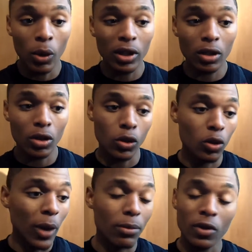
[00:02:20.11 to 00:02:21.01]
Whether
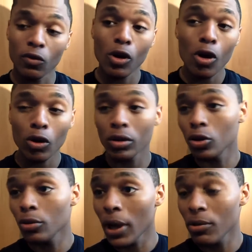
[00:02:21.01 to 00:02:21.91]
you might be wrong
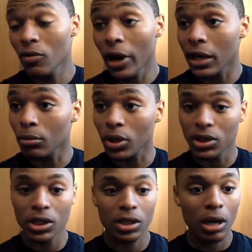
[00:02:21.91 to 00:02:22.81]
or you might be right,
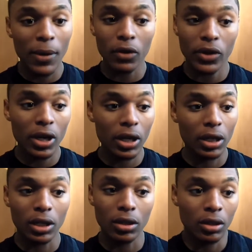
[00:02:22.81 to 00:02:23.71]
but just come out there
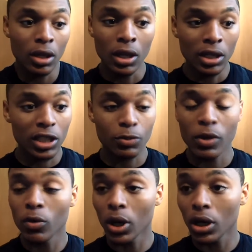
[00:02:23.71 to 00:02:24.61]
and just
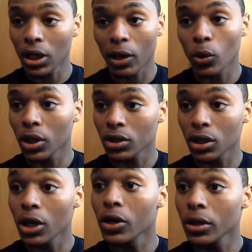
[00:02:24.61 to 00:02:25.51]
be, like, willing
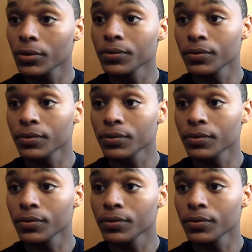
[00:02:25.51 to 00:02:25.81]
to learn.